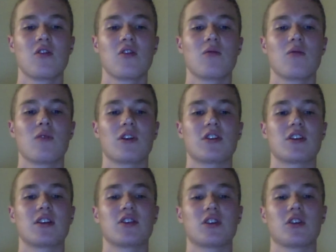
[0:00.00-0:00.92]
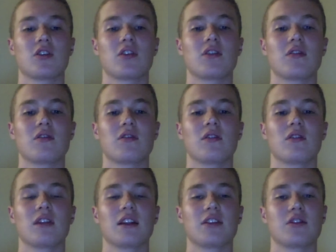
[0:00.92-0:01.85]
which in turn
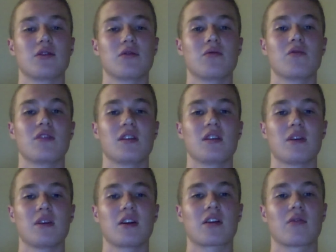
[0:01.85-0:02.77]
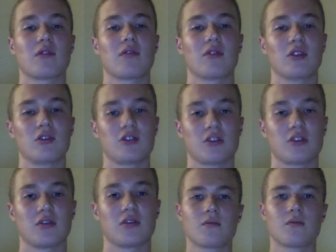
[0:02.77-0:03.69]
led to the American
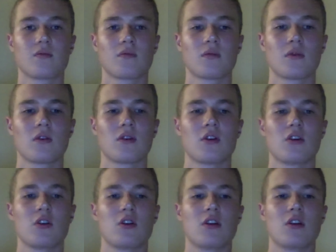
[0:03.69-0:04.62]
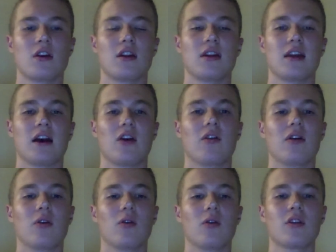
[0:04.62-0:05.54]
Revolution. Now,
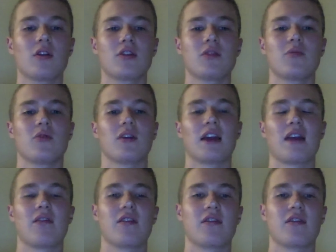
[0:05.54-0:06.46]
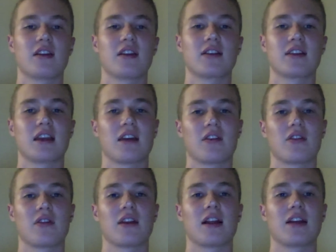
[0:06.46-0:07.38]
in order to bring everything
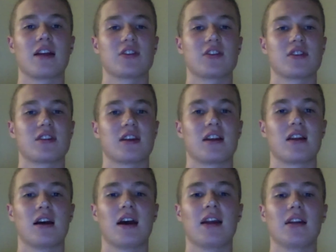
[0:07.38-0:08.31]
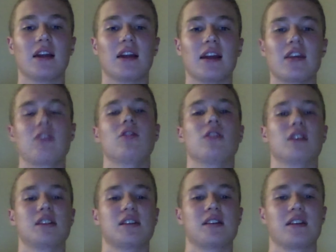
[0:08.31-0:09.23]
together that I just said, I'd like you to
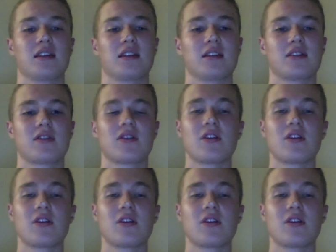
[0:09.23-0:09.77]
listen to this.